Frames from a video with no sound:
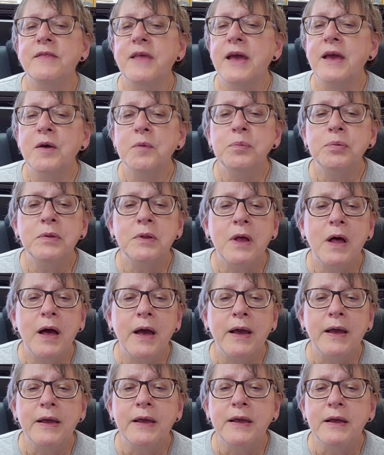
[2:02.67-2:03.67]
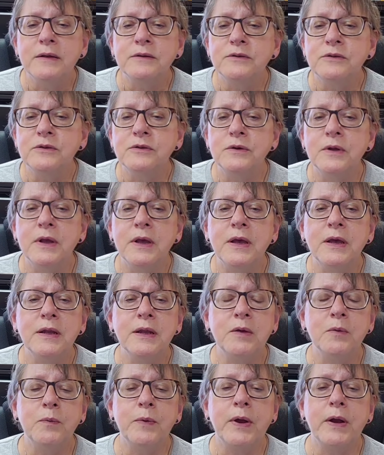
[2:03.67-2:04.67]
And they apply
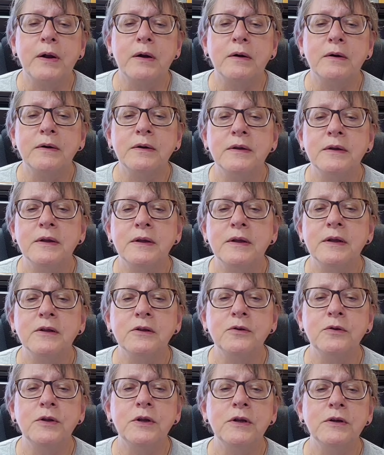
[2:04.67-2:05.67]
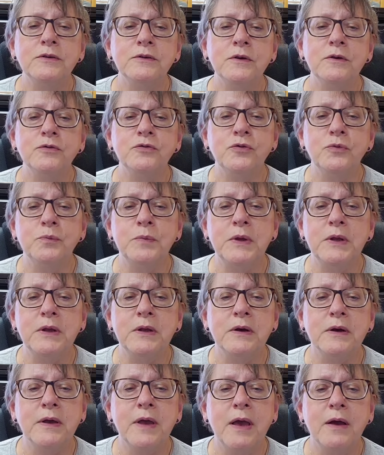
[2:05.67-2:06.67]
anywhere, including your social
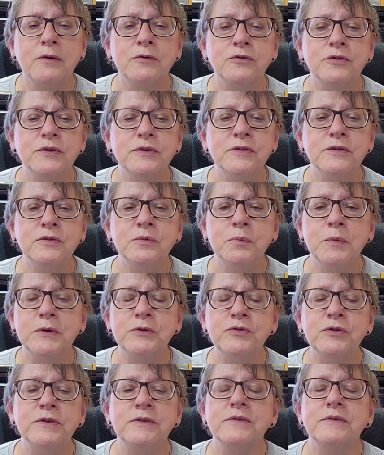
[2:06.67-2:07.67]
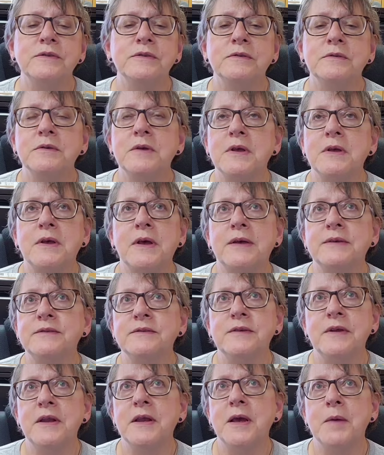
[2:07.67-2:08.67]
media account, just as much as
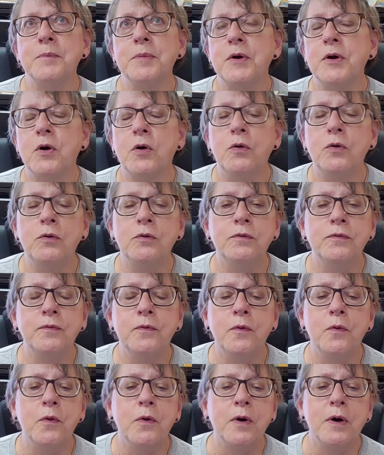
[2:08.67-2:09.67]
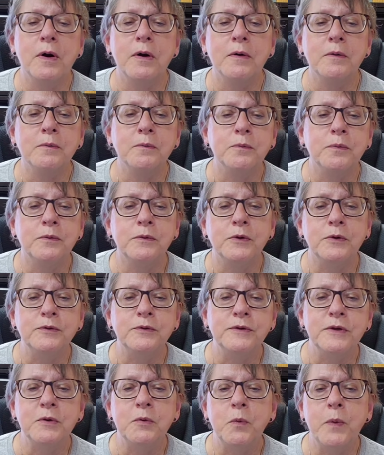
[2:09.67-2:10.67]
setting up a goal for
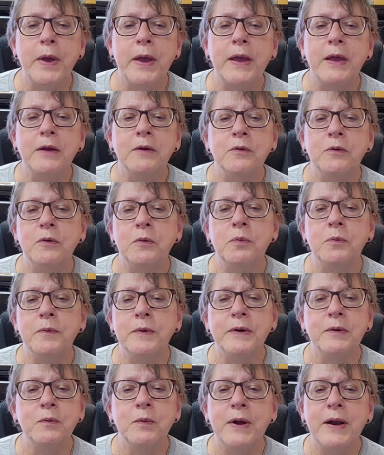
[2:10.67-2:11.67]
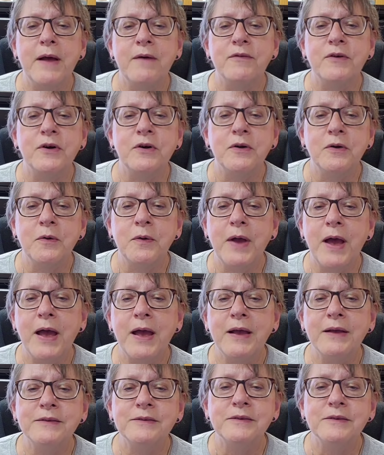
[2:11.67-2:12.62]
losing weight or whatever, okay?